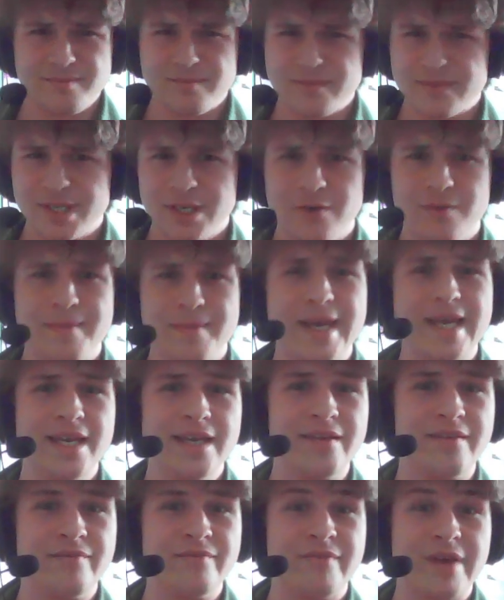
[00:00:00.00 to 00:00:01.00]
know what, make an
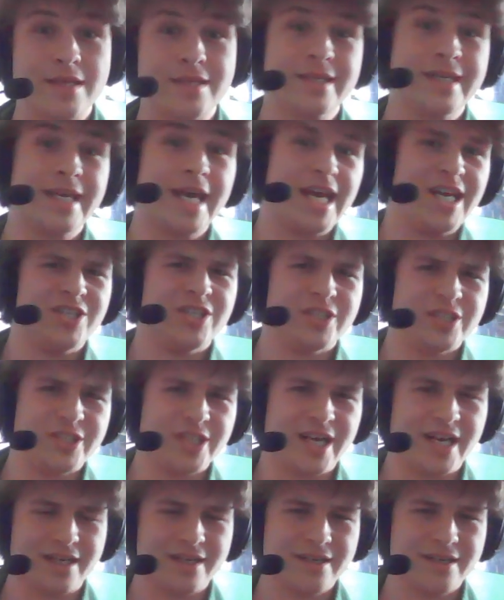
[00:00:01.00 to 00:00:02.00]
investigation
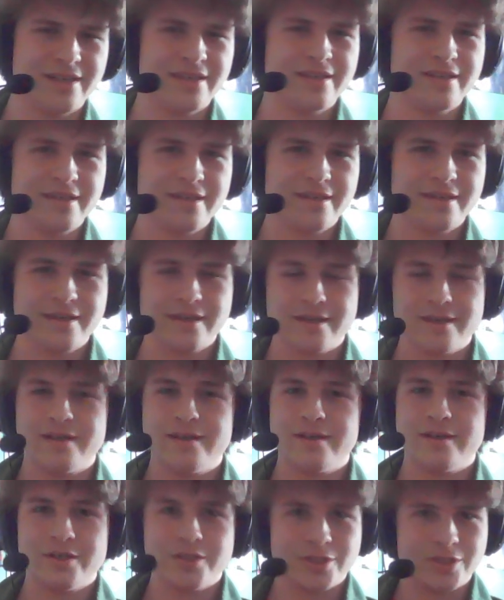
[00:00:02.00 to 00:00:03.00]
check.
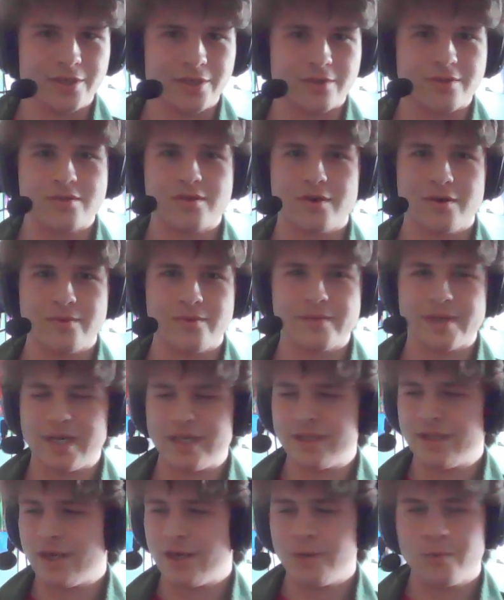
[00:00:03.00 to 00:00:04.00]
Sure, so
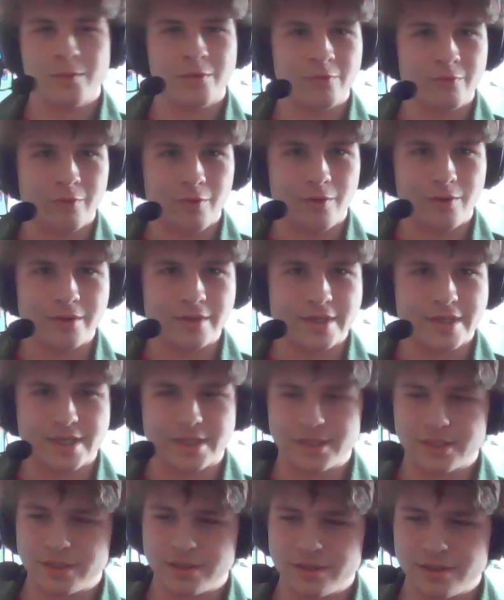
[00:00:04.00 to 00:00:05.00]
then they will roll
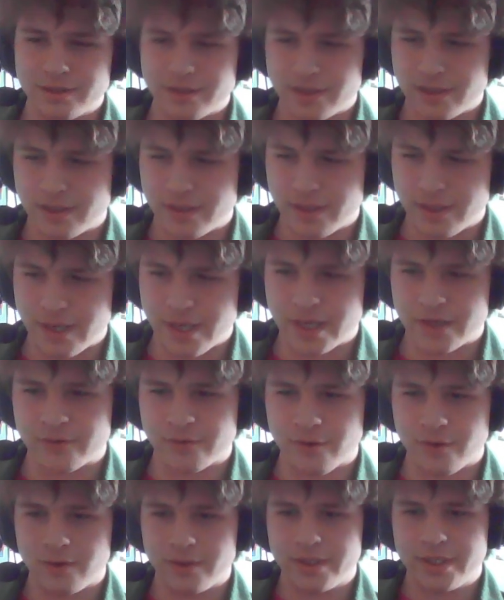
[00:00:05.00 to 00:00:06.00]
this, and
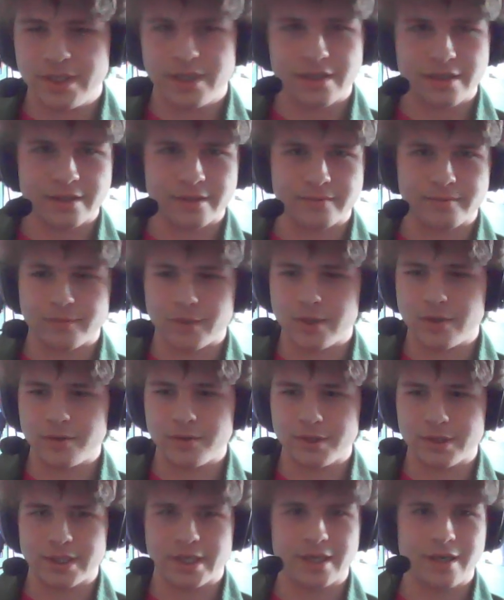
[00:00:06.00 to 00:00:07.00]
roll it, and oh
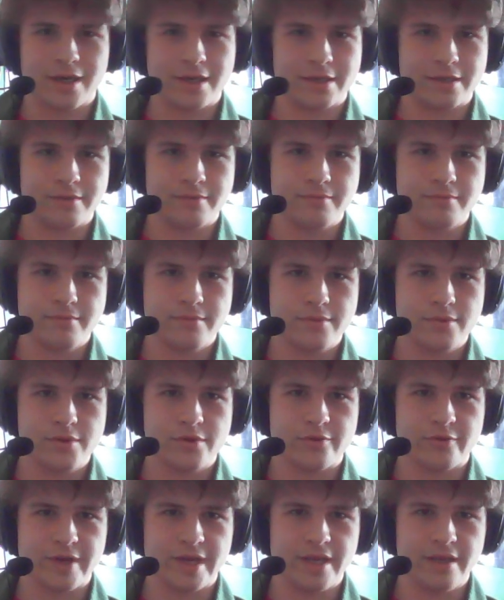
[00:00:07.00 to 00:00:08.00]
look, I got a
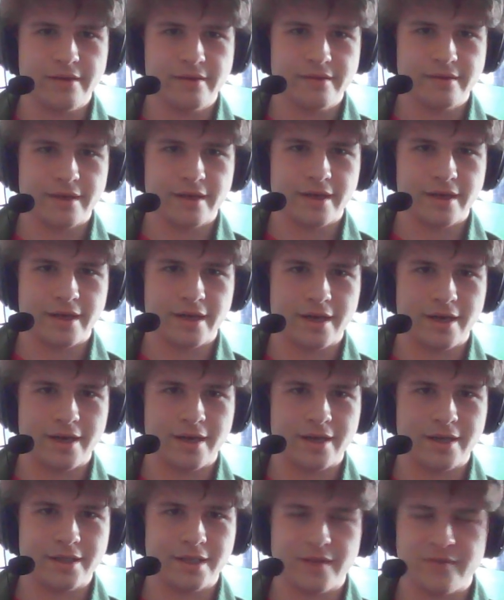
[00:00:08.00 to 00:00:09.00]
3.
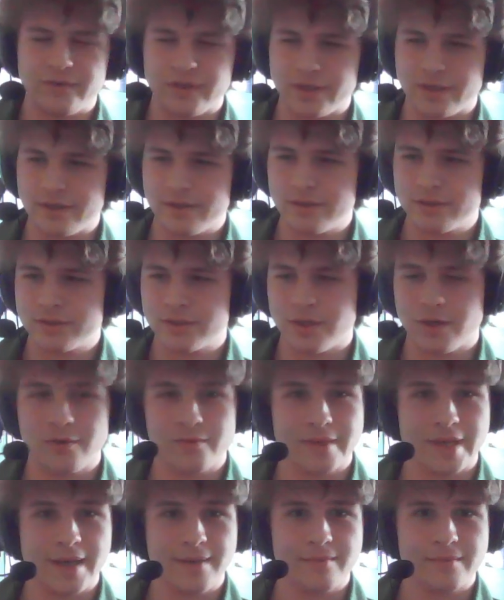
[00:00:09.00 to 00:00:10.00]
Lovely. So,
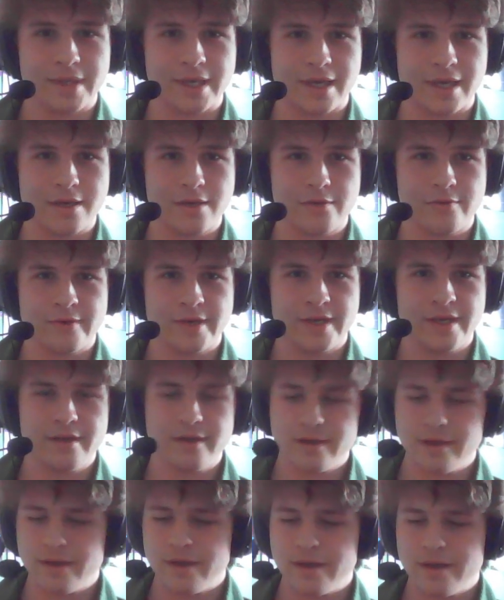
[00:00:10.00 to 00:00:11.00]
yep, they get a 3,
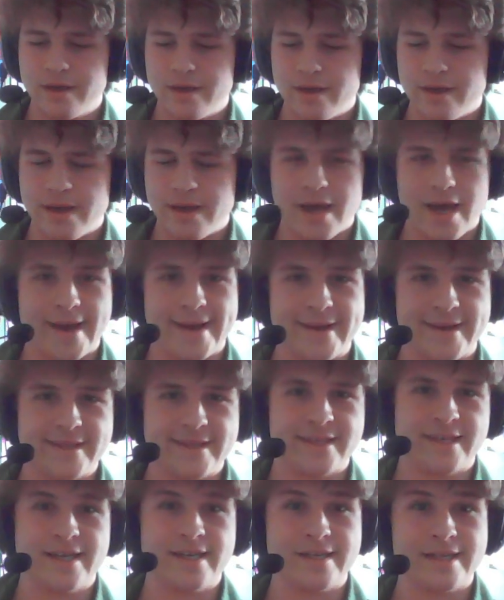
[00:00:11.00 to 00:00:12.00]

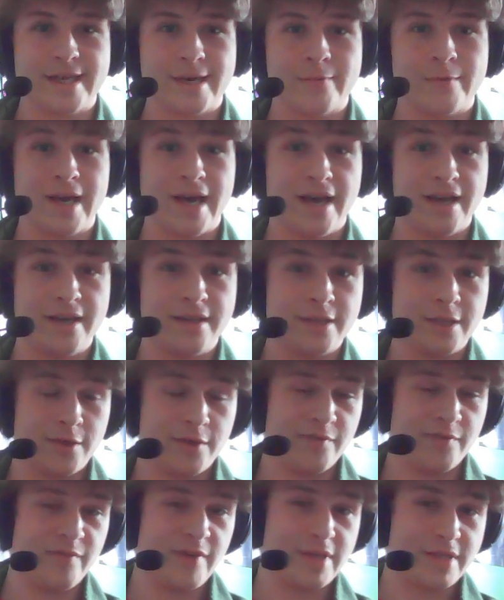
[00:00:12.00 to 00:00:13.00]
and then they would add their
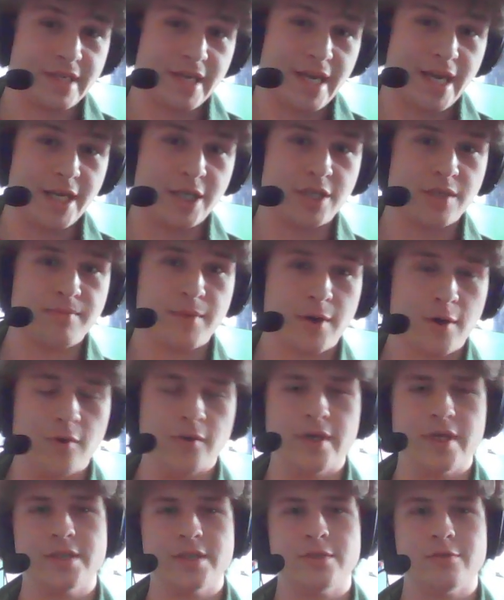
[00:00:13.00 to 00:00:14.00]
investigation
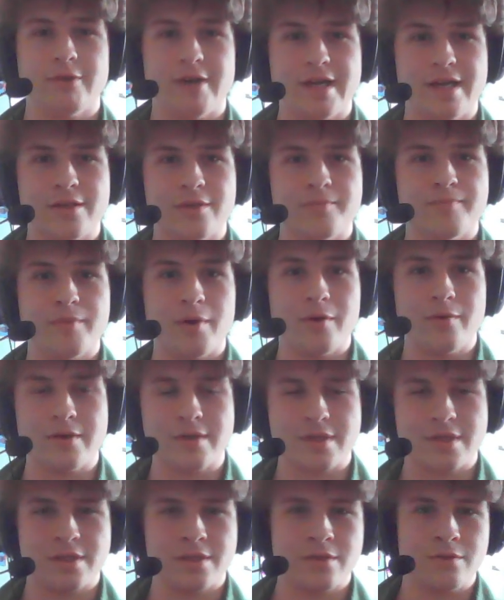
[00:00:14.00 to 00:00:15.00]
bonus, or any other
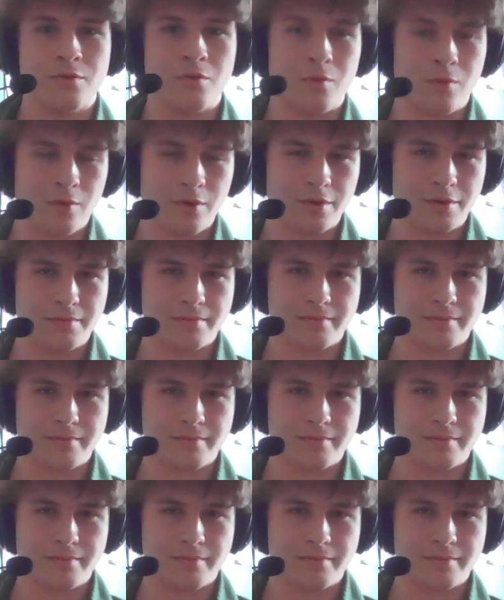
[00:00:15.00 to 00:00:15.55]
bonuses, or